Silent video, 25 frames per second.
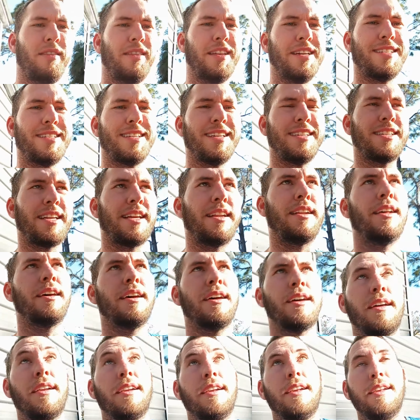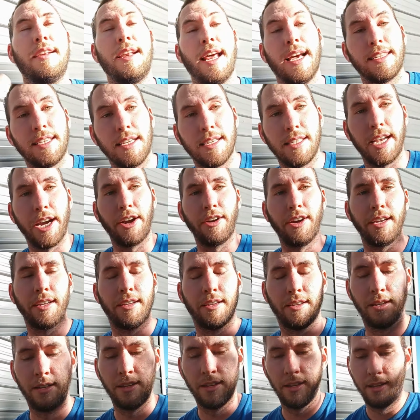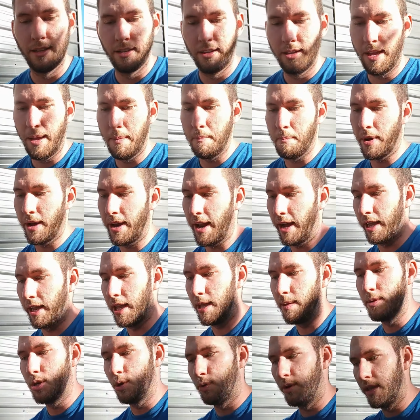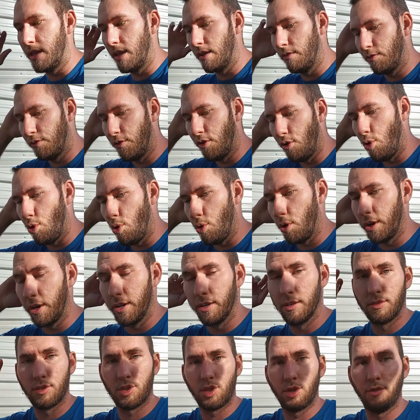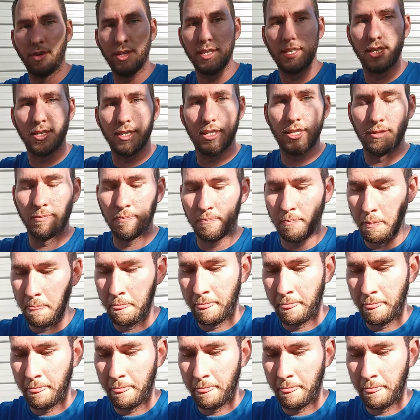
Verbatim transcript: this isn't necessary, but I am doing it for two reasons.